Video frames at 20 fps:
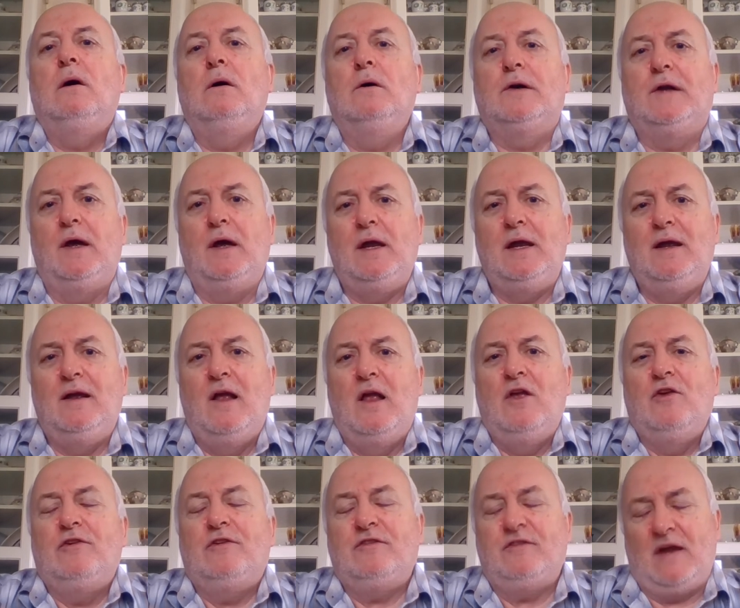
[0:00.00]
Okay,
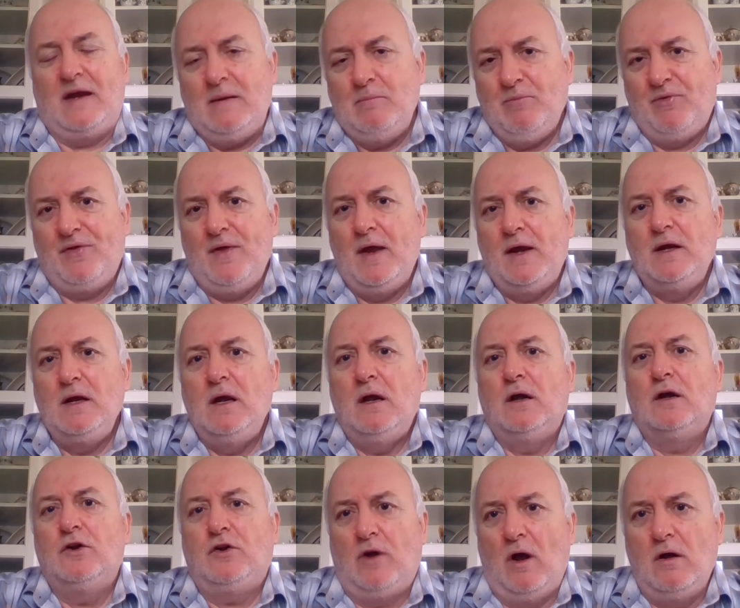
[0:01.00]
same thing
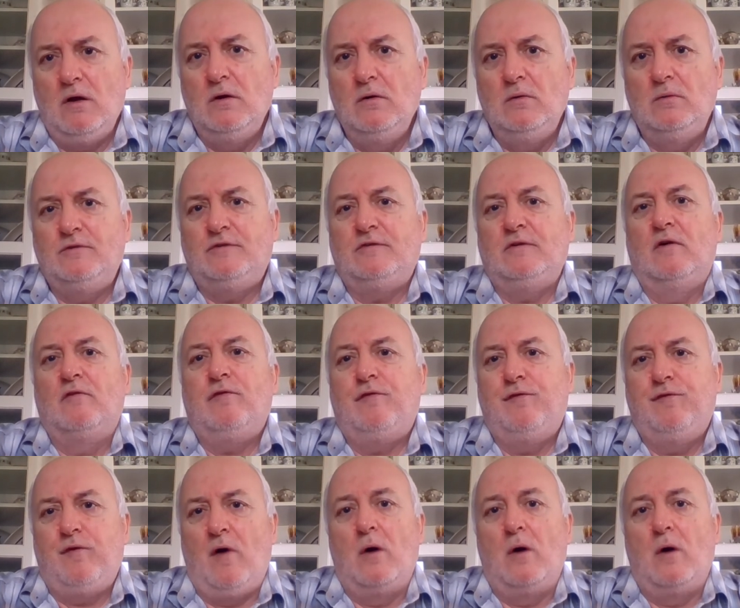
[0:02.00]
goes.